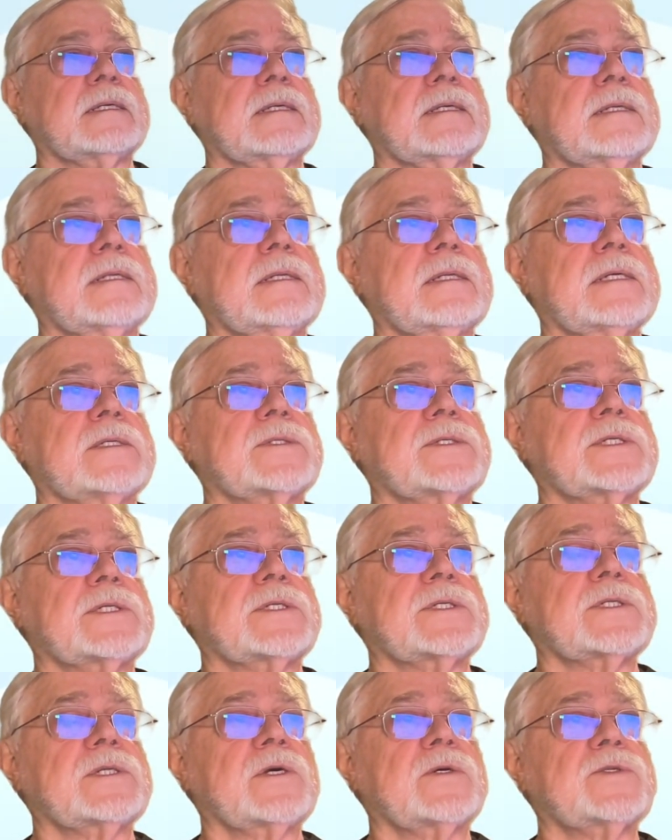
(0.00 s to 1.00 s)
there's
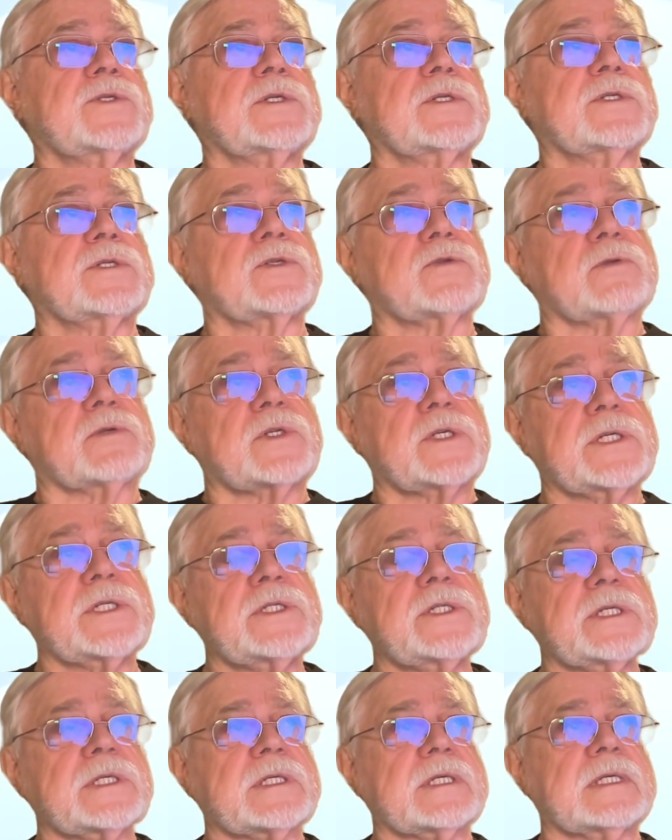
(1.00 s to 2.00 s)
this notion of
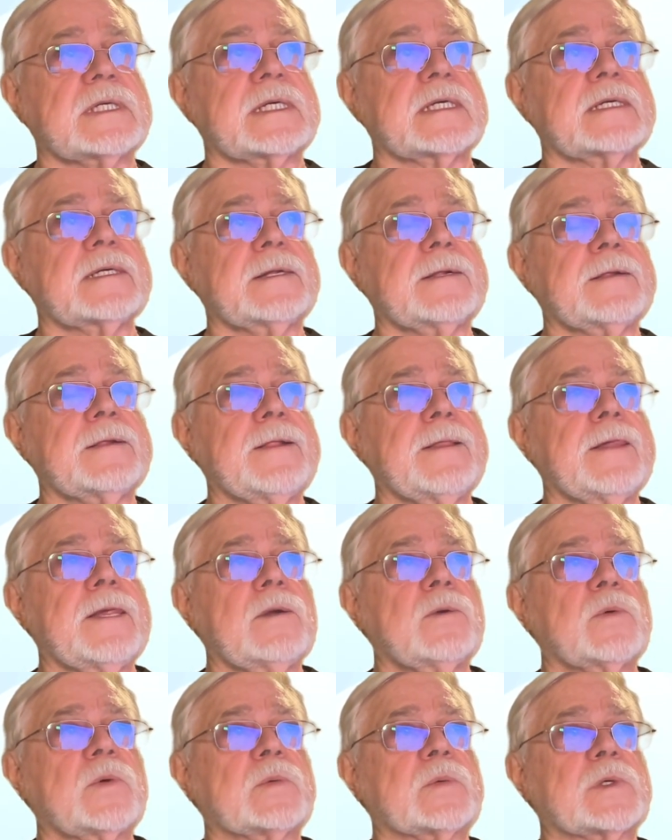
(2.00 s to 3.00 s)
strategically,
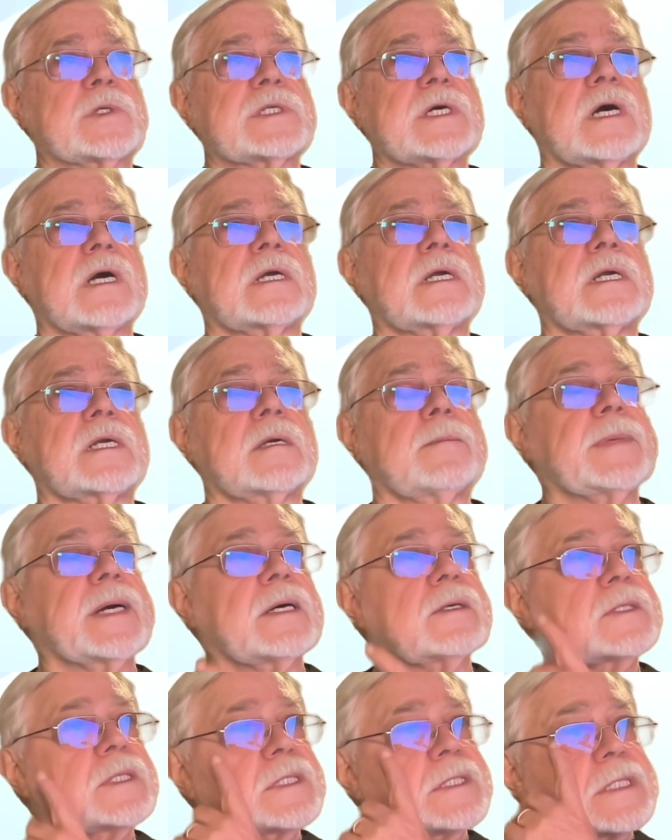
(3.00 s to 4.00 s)
when we're talking
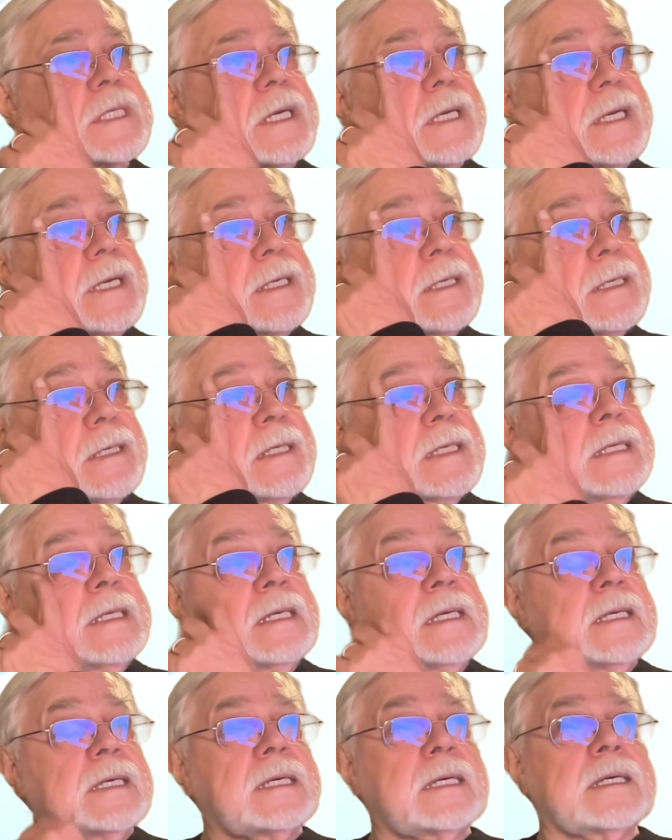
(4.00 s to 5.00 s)
about design,
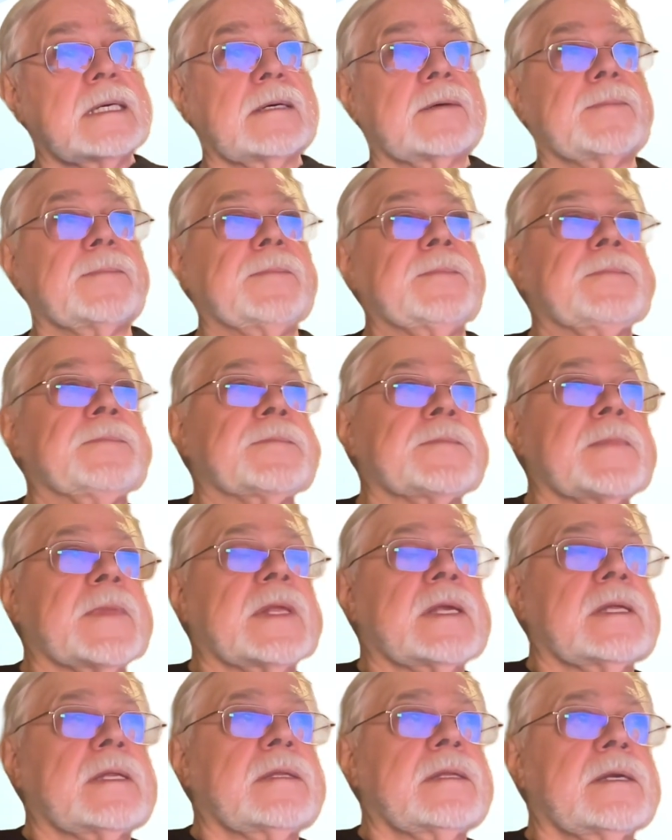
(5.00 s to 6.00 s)

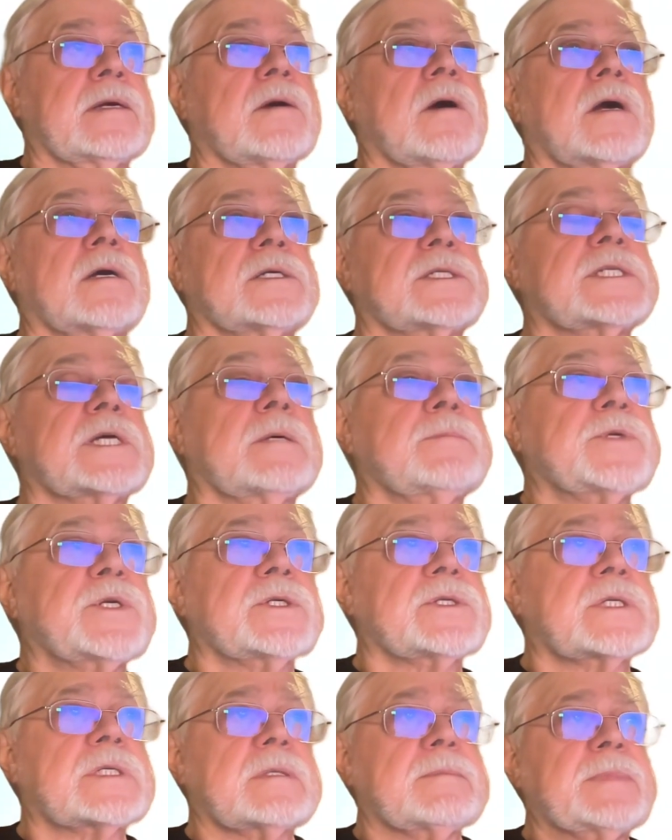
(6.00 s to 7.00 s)
there are
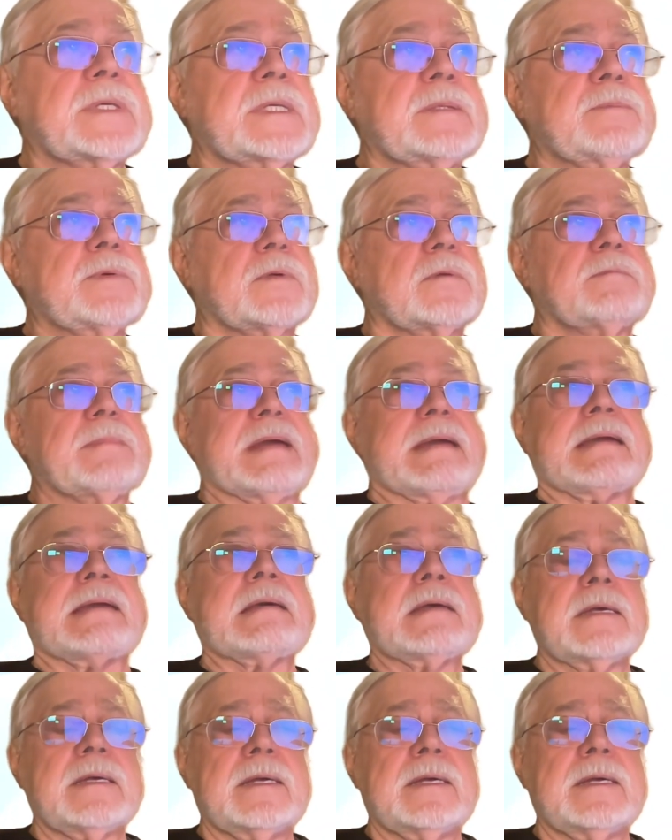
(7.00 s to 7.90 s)
assumptions that people make